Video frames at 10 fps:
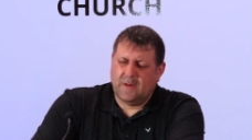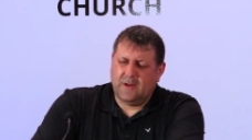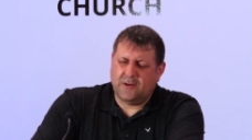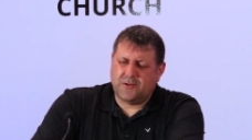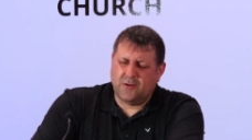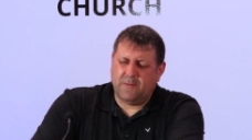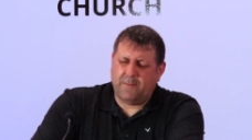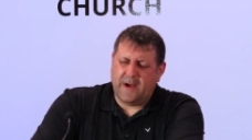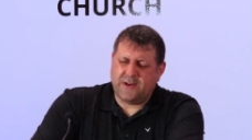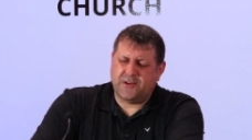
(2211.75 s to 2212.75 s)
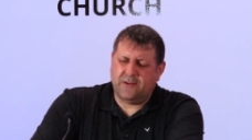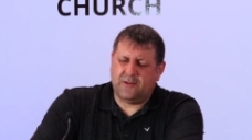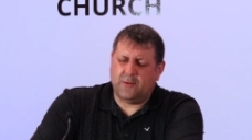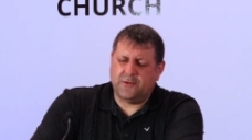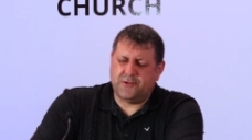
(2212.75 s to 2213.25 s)
And you're so compassionate
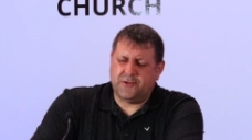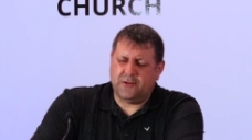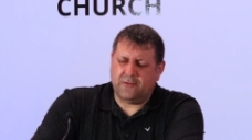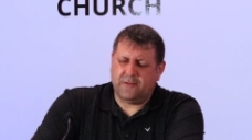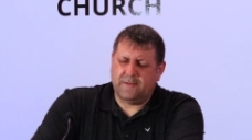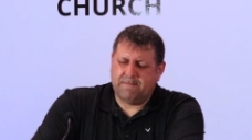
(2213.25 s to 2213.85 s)
towards your children.